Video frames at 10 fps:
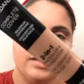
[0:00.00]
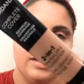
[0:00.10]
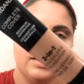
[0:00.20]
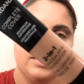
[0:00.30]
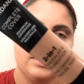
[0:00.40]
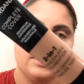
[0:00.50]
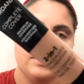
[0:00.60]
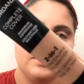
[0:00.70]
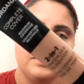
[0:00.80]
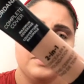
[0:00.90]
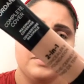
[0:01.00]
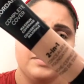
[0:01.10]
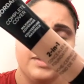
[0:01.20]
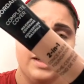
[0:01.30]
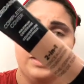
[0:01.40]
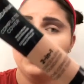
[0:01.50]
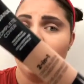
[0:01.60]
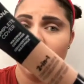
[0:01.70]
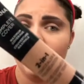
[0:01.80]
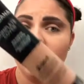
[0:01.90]
this, and it's
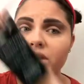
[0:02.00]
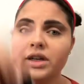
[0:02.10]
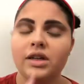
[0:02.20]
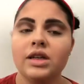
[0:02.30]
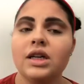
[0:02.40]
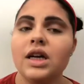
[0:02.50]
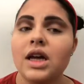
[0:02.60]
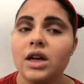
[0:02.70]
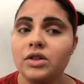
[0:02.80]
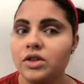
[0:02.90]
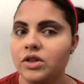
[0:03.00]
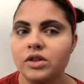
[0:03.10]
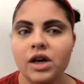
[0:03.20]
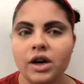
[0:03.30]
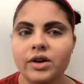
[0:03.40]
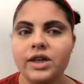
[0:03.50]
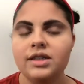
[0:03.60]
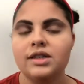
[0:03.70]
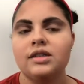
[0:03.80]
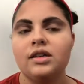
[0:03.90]
really good to do cut
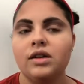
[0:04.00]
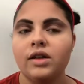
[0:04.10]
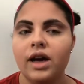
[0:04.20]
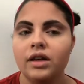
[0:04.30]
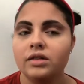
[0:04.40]
creases and all that.